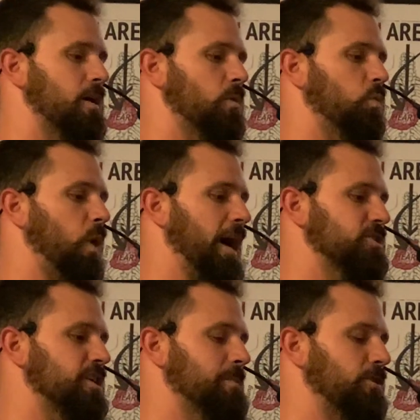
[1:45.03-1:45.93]

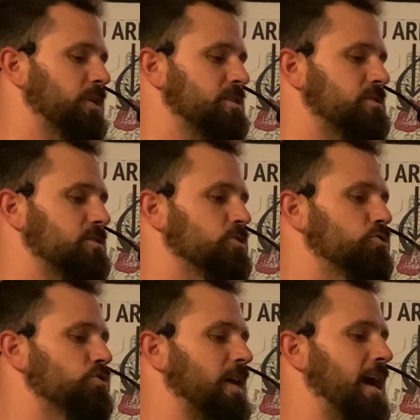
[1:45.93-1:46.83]
watching my wrist
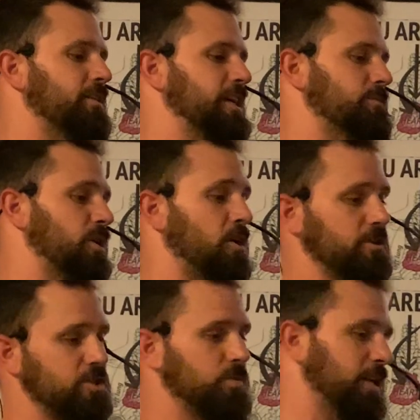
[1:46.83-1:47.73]
neutrality in
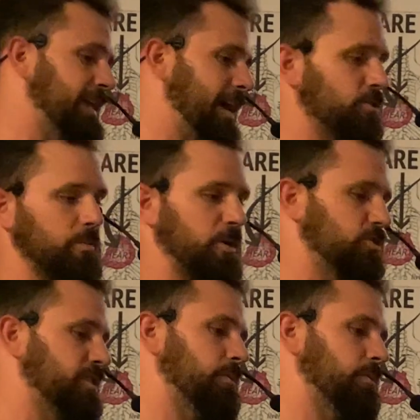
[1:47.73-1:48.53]
regards to a lateral motion.